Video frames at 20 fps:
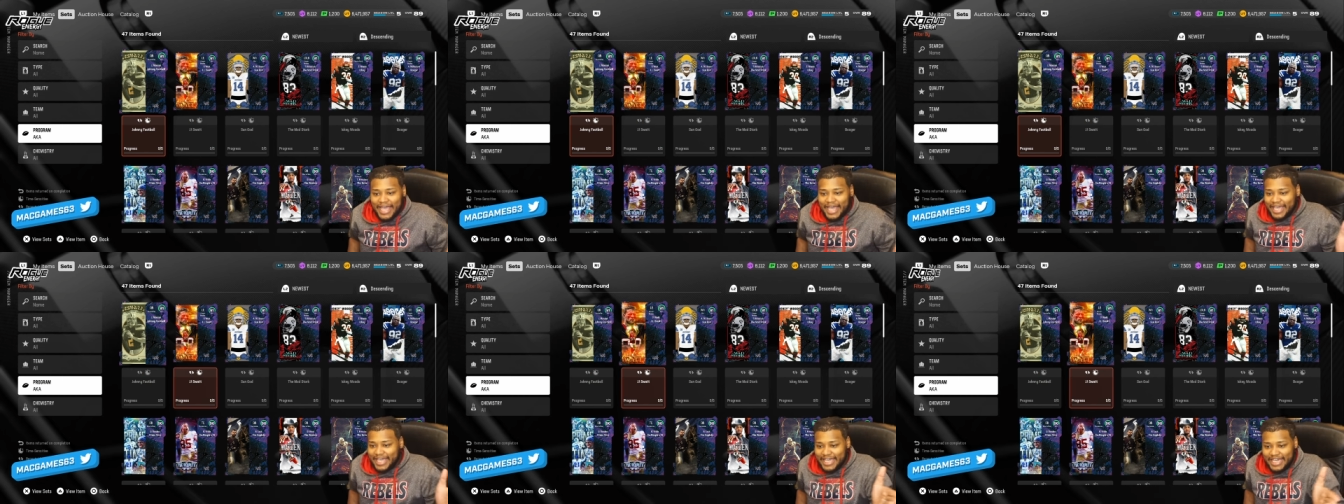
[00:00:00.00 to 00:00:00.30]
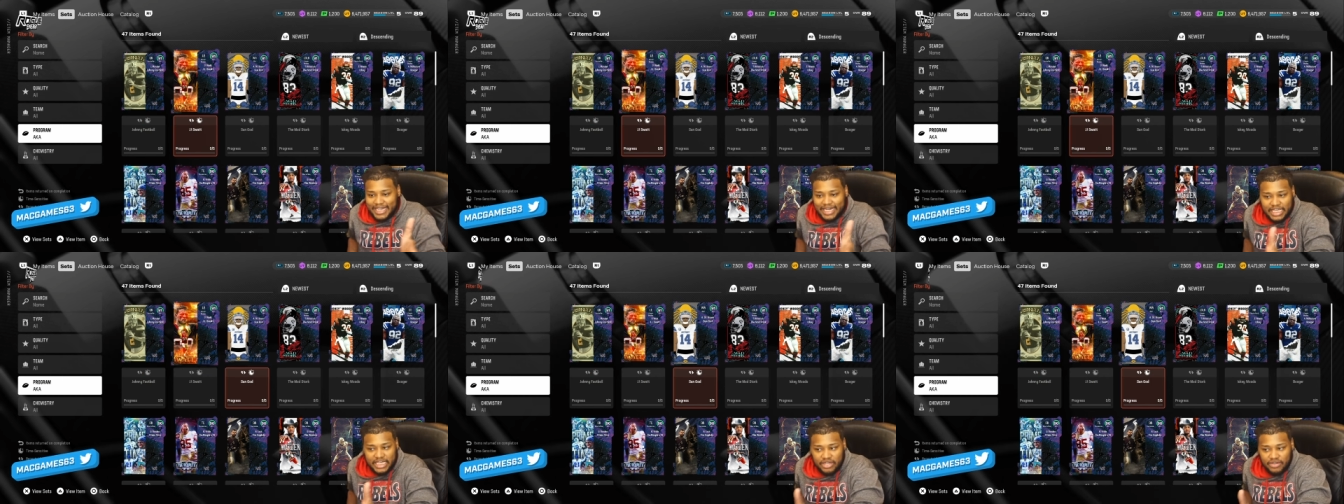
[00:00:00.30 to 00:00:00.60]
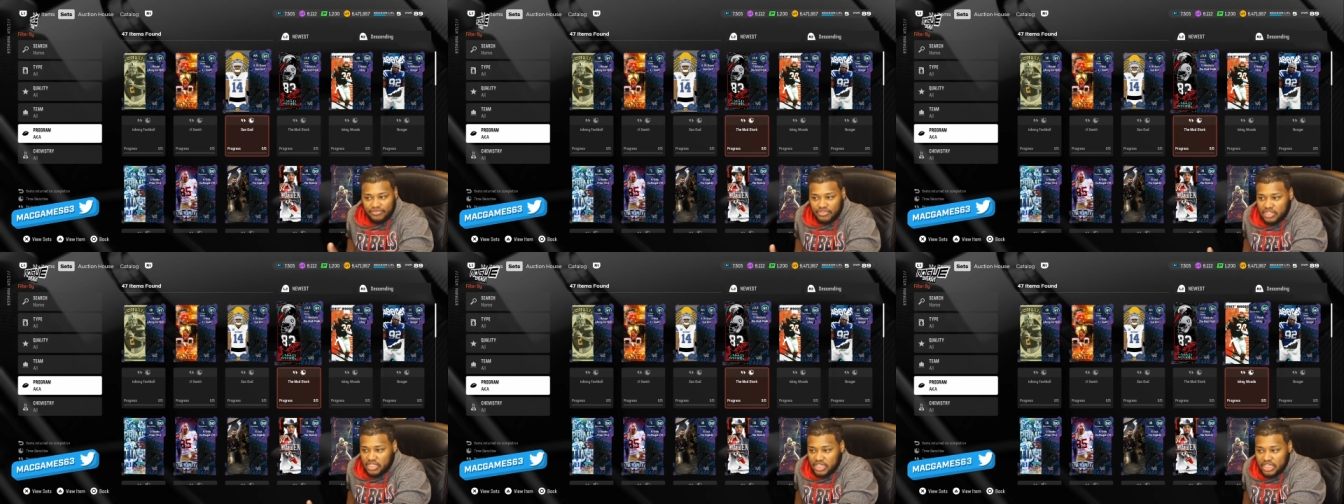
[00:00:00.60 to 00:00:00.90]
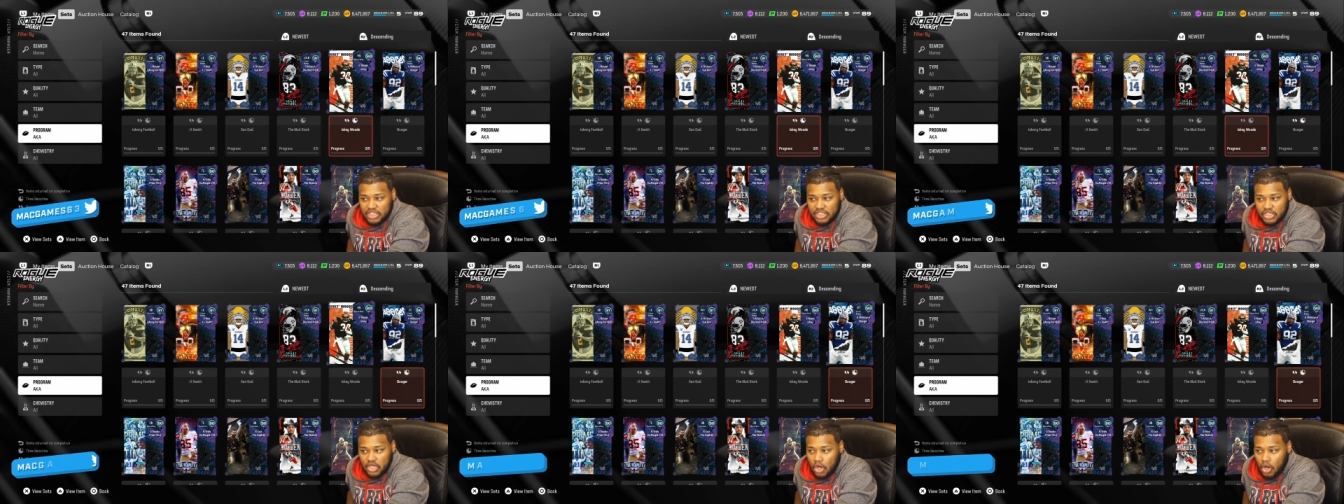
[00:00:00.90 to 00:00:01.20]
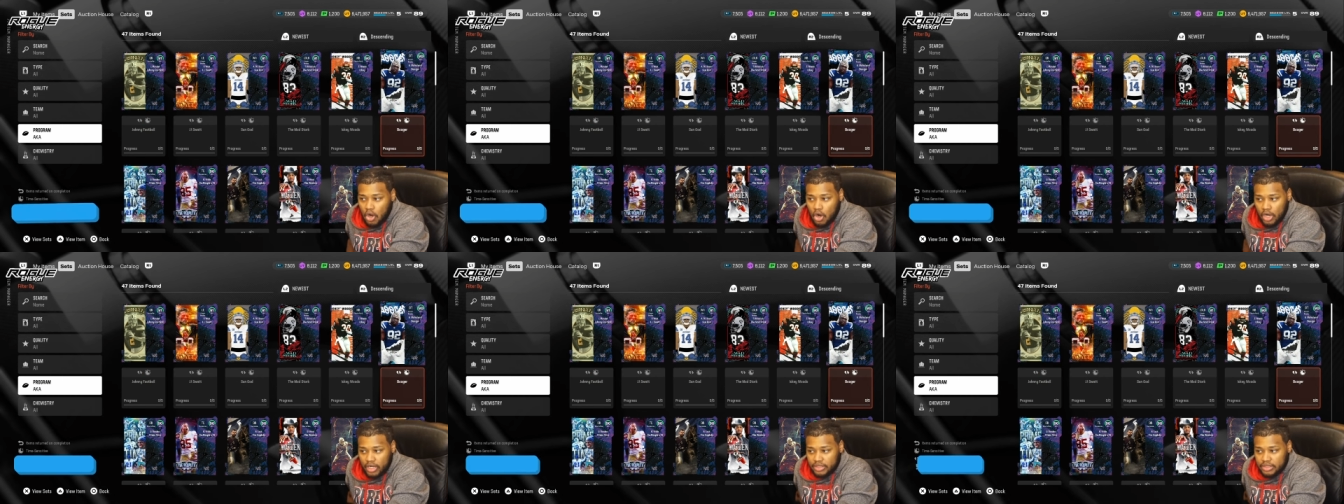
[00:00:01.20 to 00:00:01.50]
Any of these
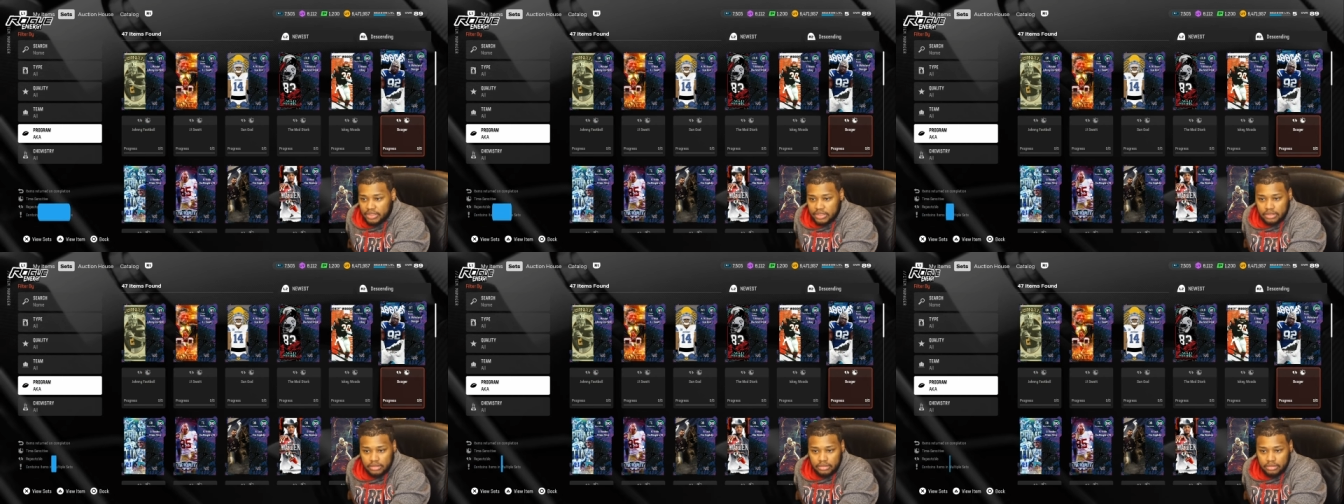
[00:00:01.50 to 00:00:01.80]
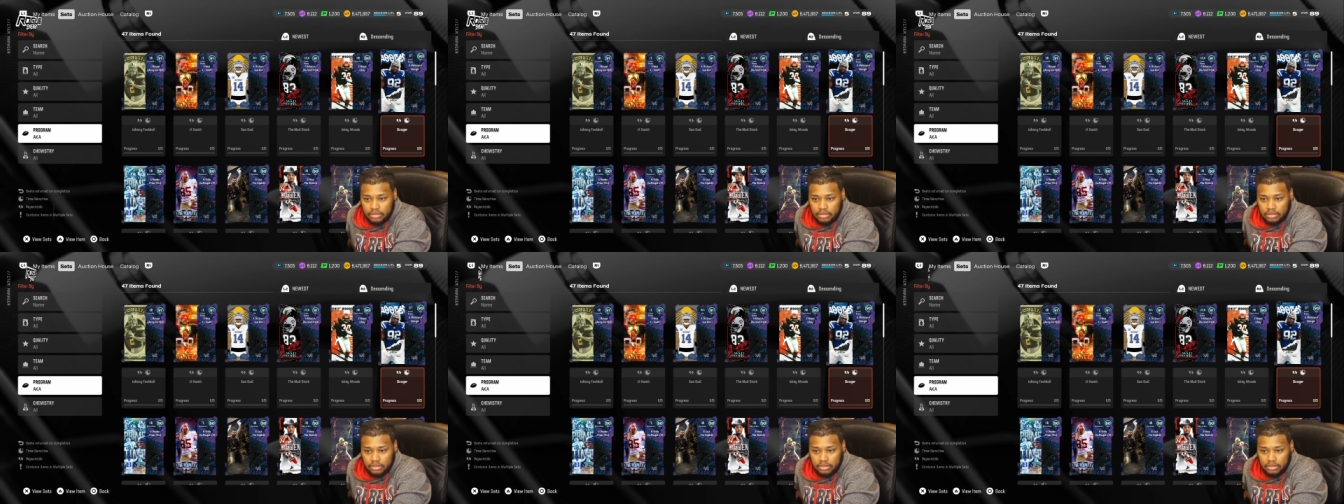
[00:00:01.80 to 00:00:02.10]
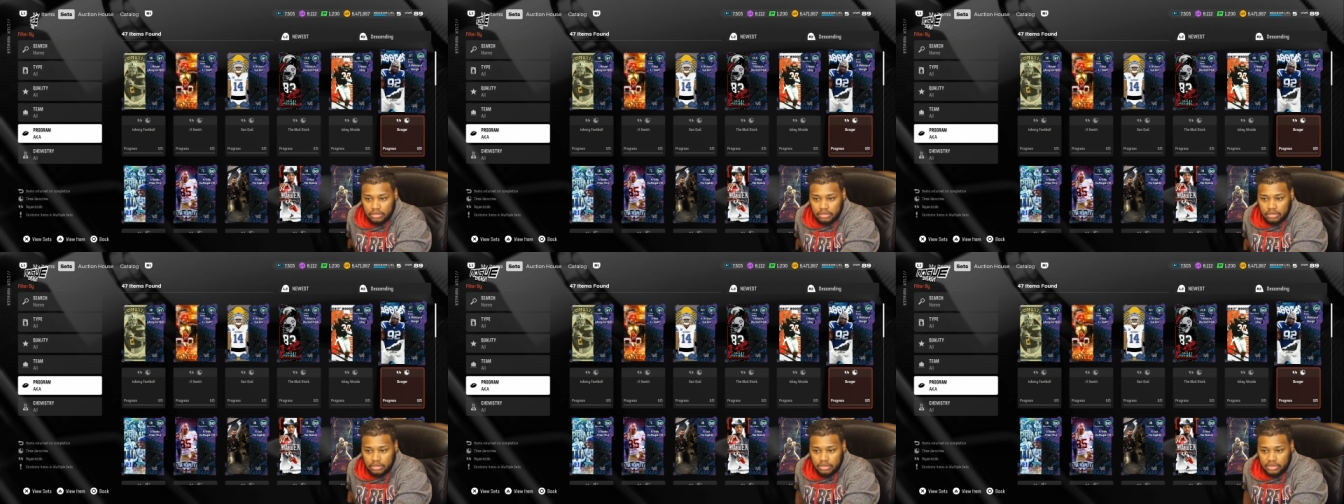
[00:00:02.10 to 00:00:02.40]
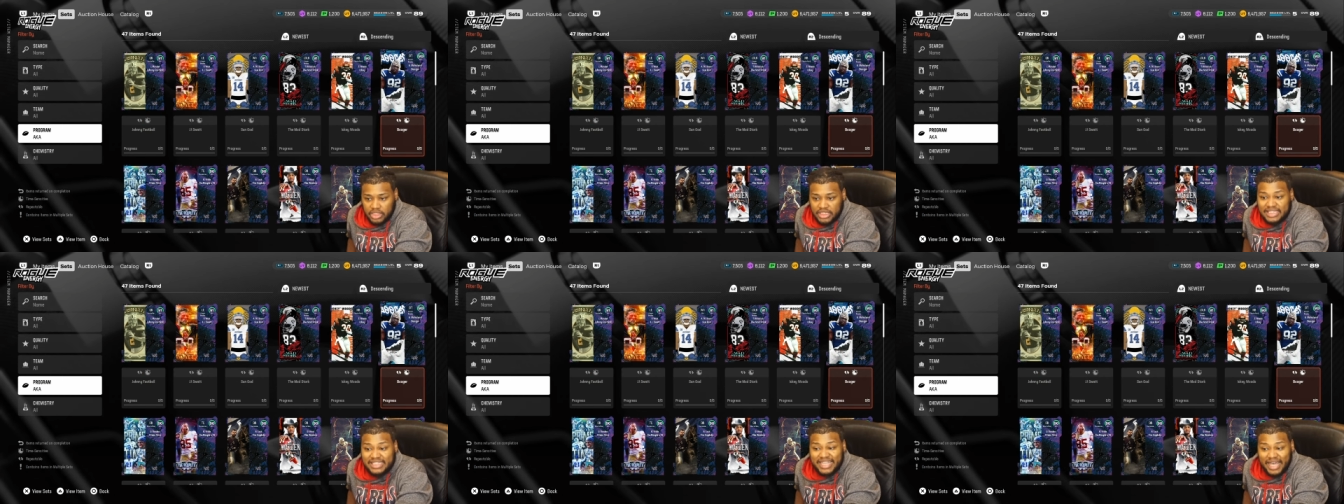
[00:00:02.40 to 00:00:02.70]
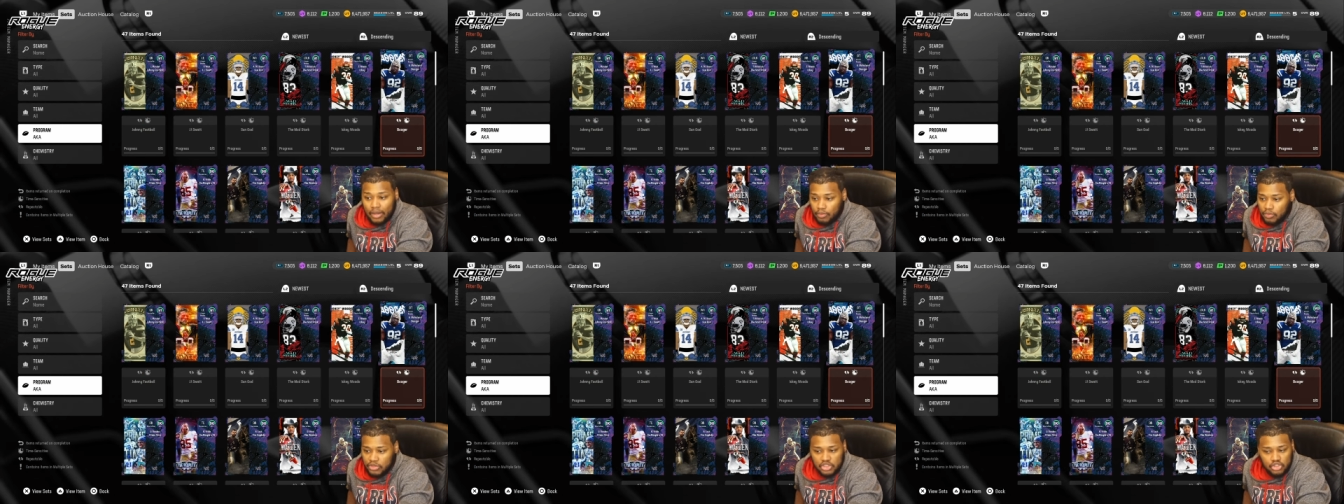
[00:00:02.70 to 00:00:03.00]
cards, the set ones,